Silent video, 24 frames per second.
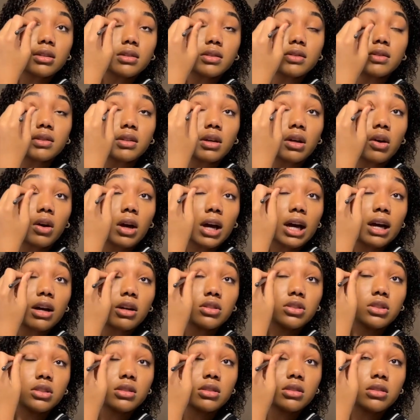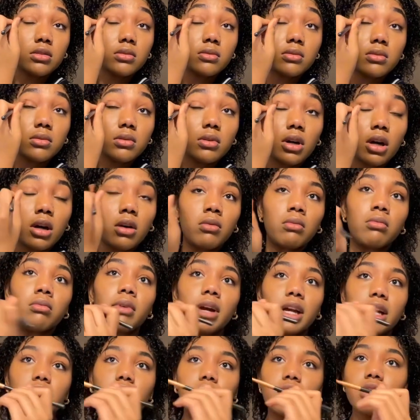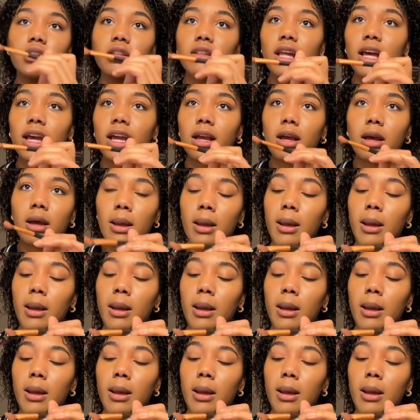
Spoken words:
So I'll just do a regular like